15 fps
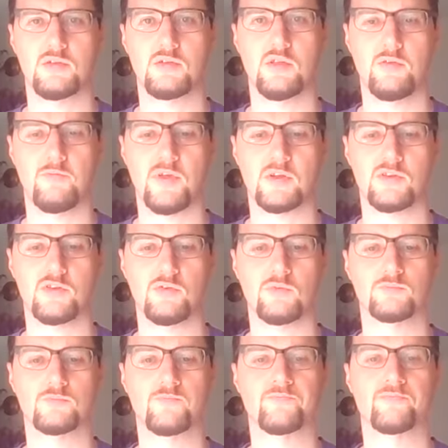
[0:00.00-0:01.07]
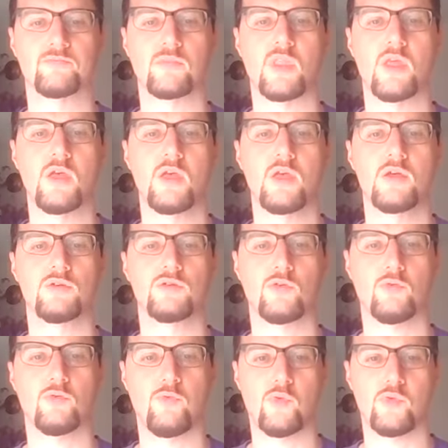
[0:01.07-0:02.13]
affect you.
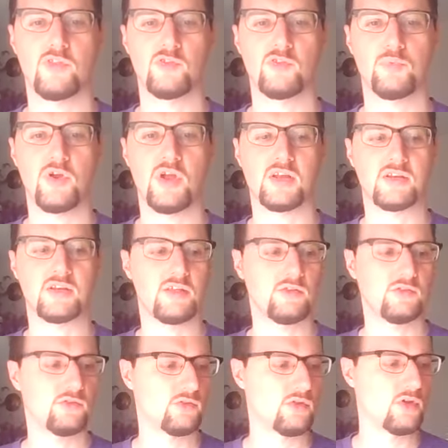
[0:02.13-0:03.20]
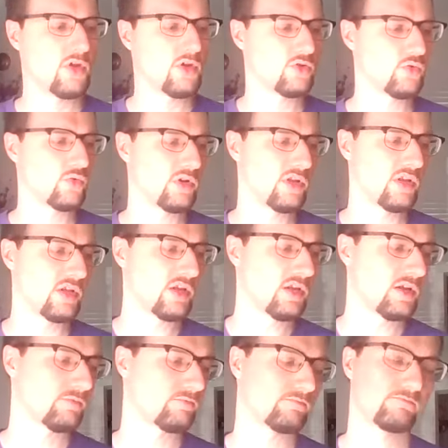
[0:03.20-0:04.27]
So for this practice, you need
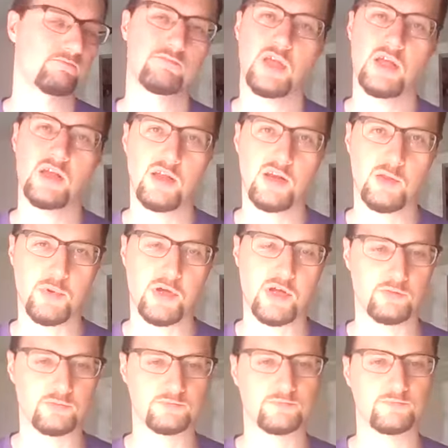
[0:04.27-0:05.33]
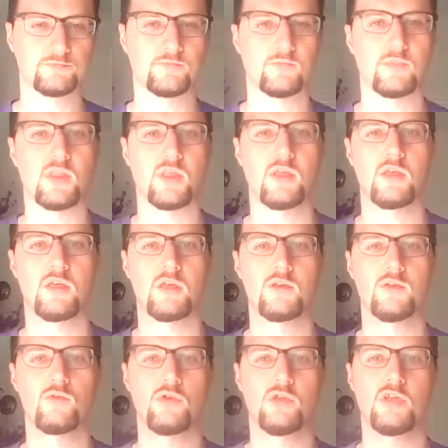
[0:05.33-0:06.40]
a neti pot.
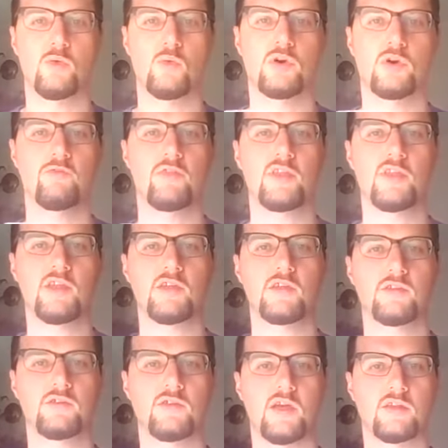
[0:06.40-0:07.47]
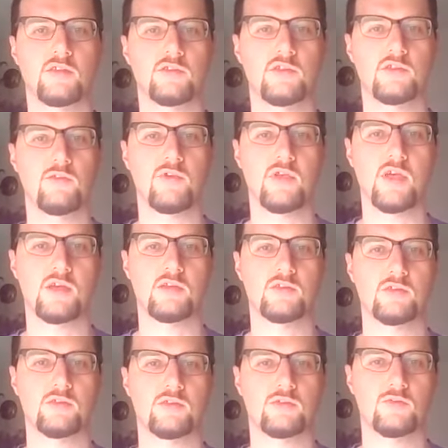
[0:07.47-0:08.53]
You can get one of these at
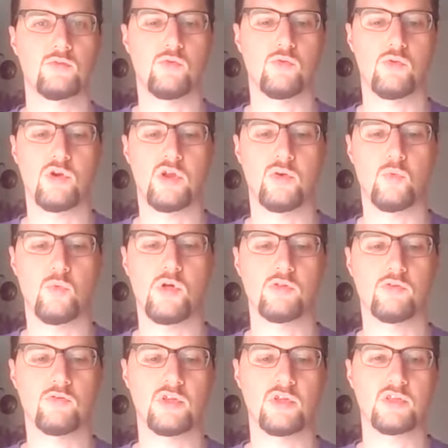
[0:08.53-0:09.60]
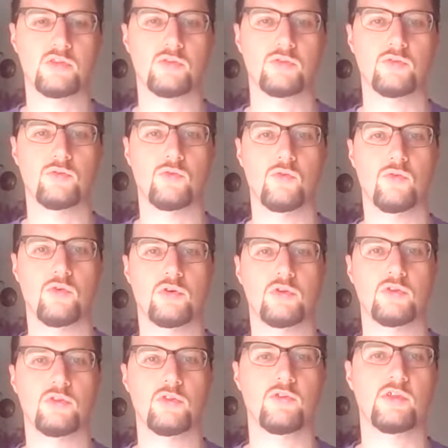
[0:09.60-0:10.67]
CVS or at Walgreens, or
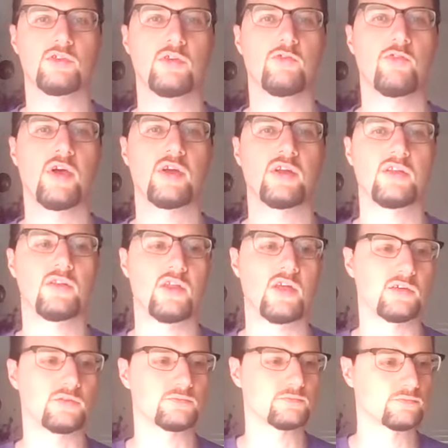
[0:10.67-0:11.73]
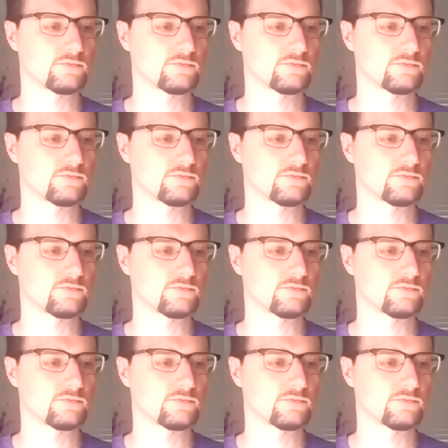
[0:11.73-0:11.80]
they're easy to find online.